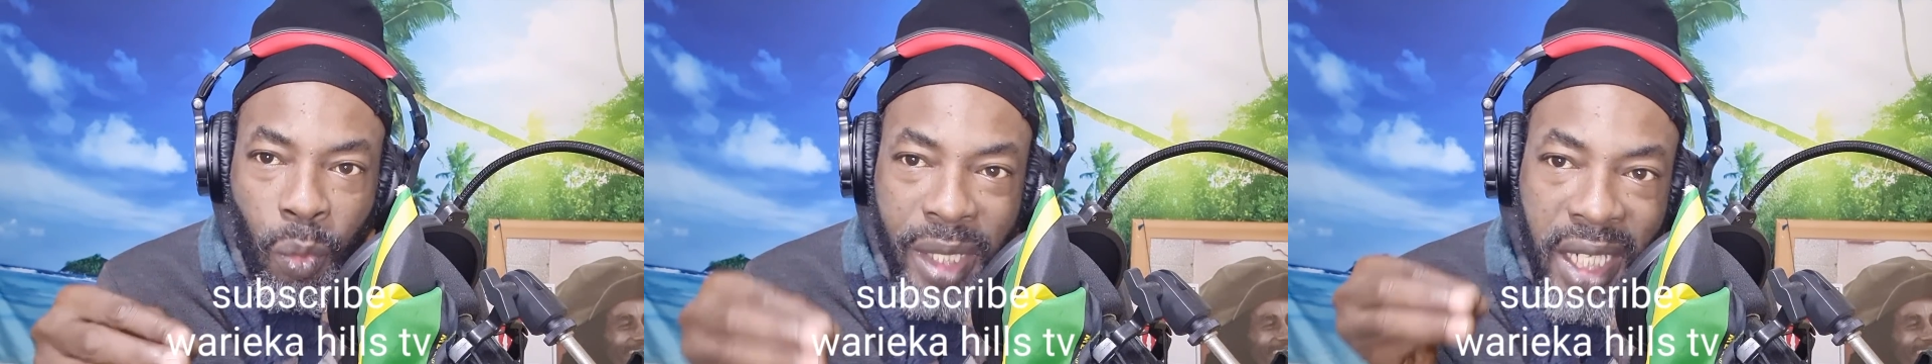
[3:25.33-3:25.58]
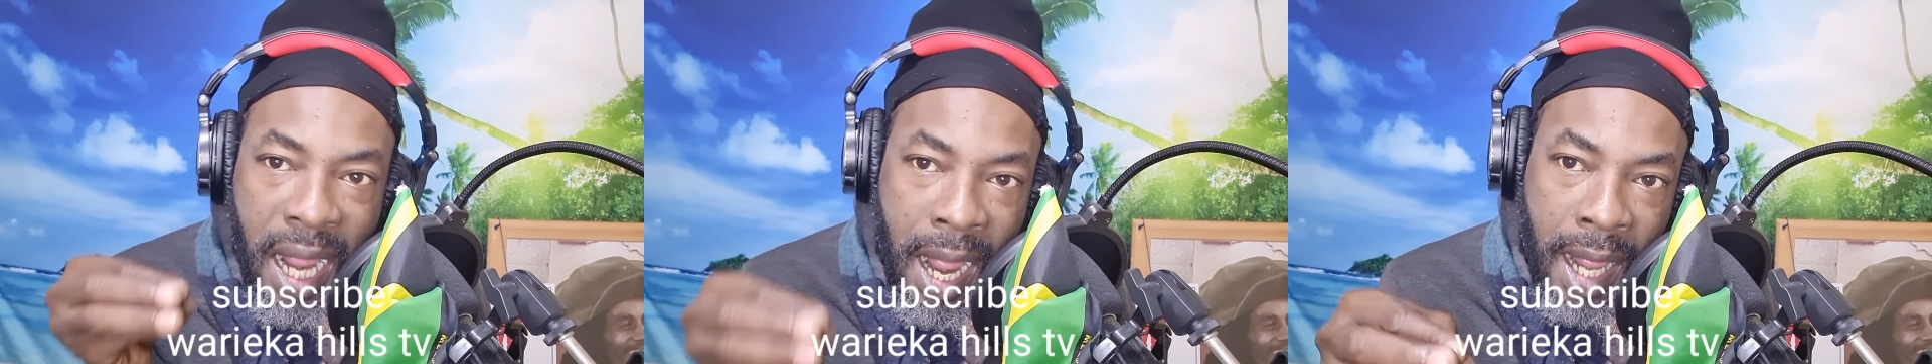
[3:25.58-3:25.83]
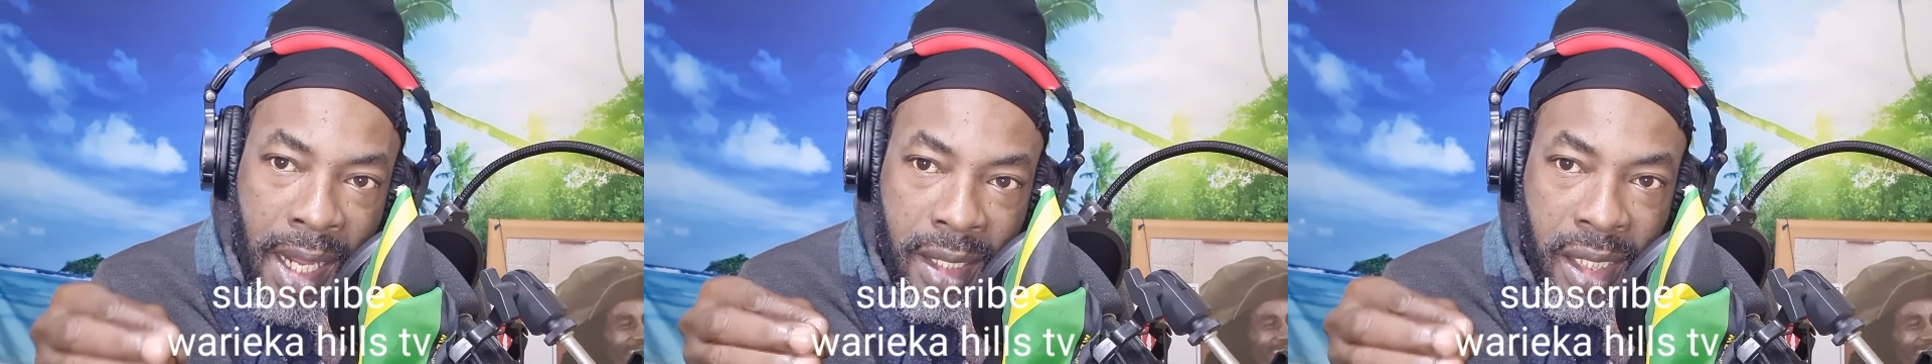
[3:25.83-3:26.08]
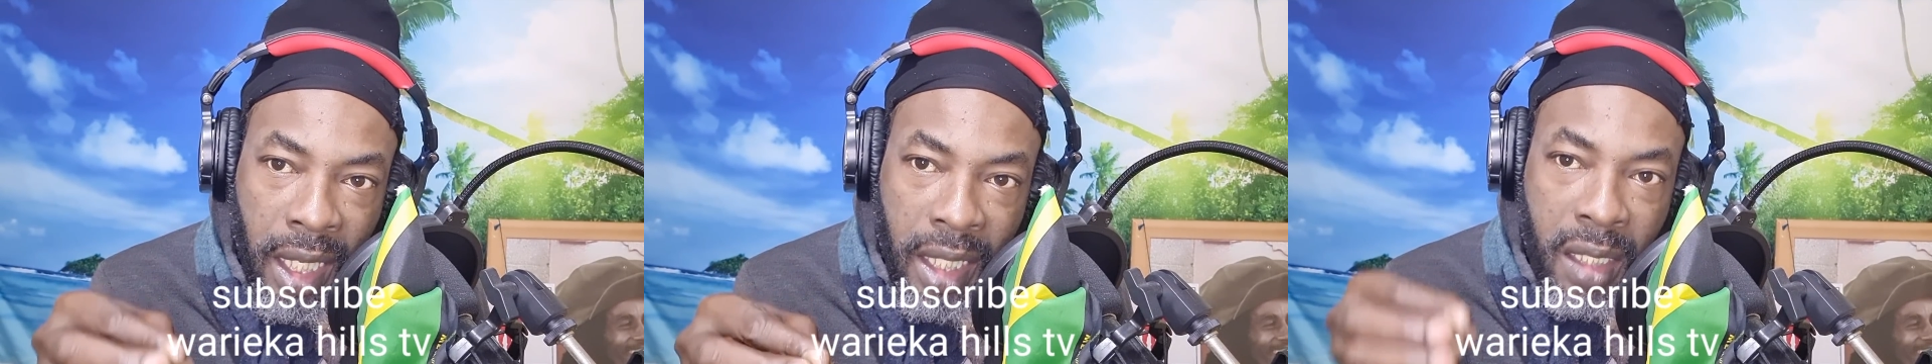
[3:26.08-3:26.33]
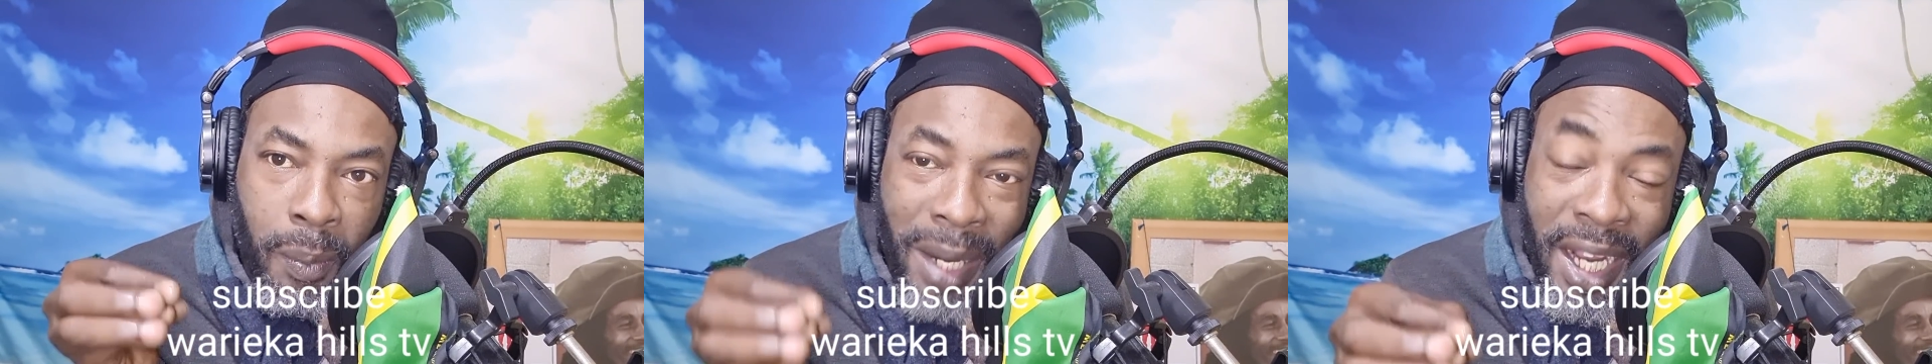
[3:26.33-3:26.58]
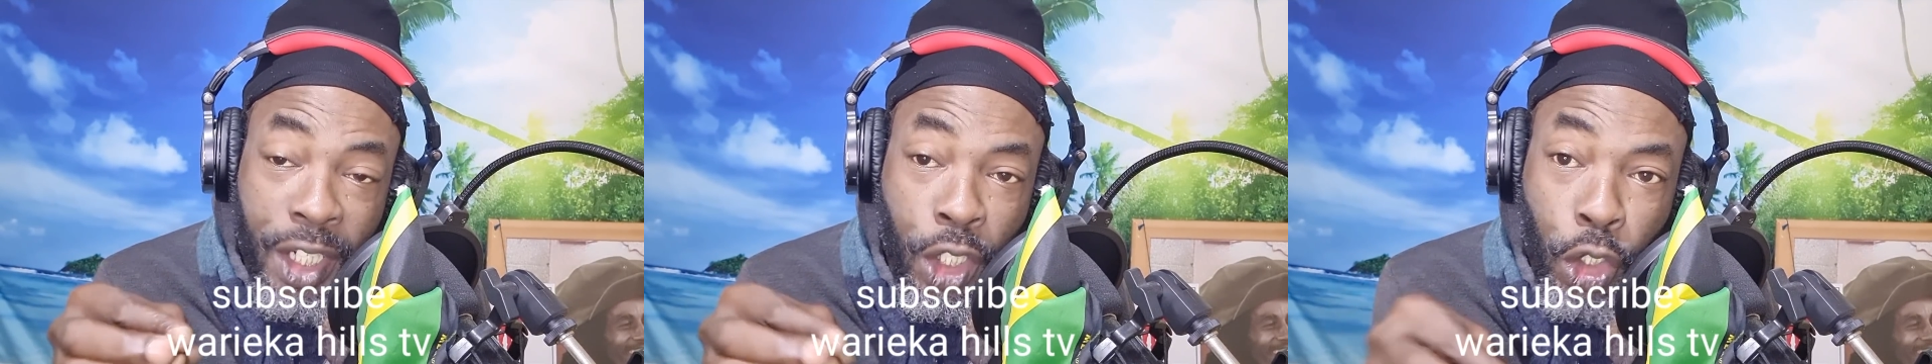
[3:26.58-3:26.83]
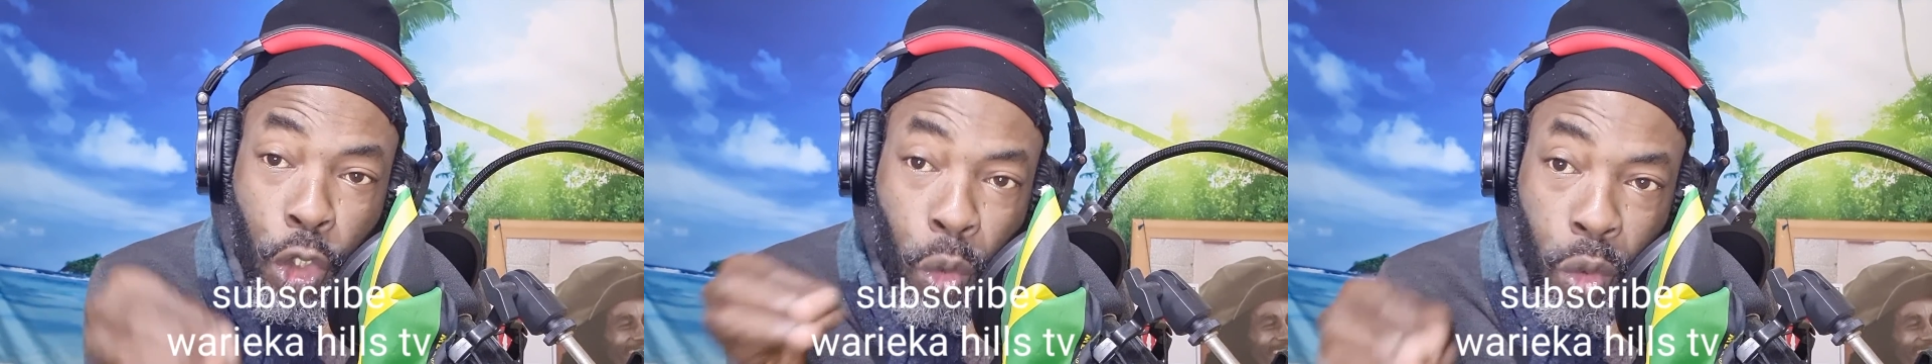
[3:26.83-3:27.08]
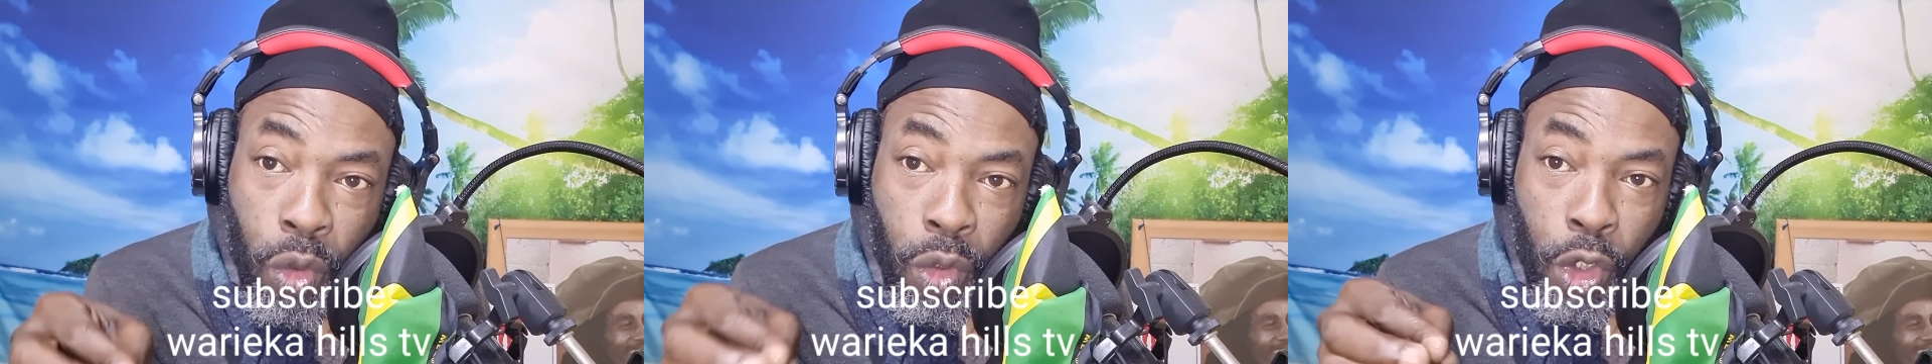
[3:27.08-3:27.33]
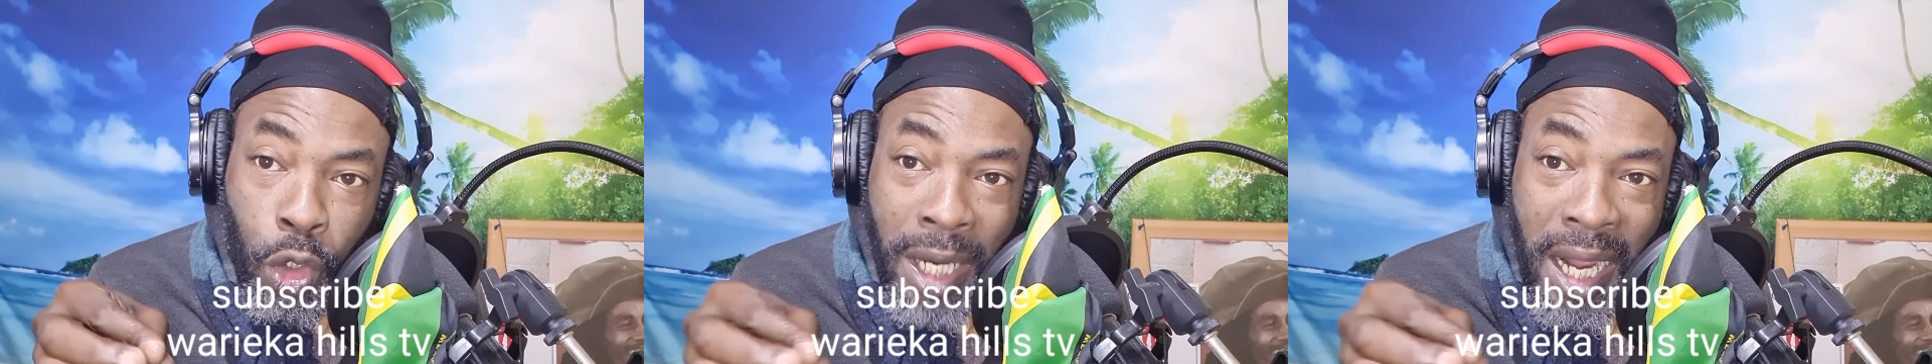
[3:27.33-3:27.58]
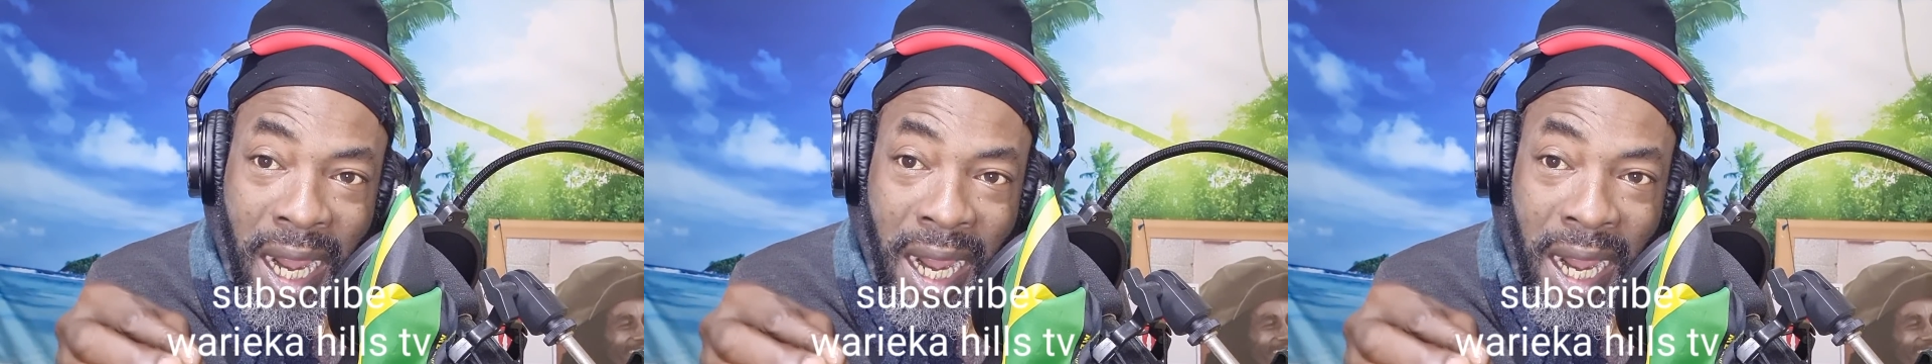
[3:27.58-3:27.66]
we now say Spice should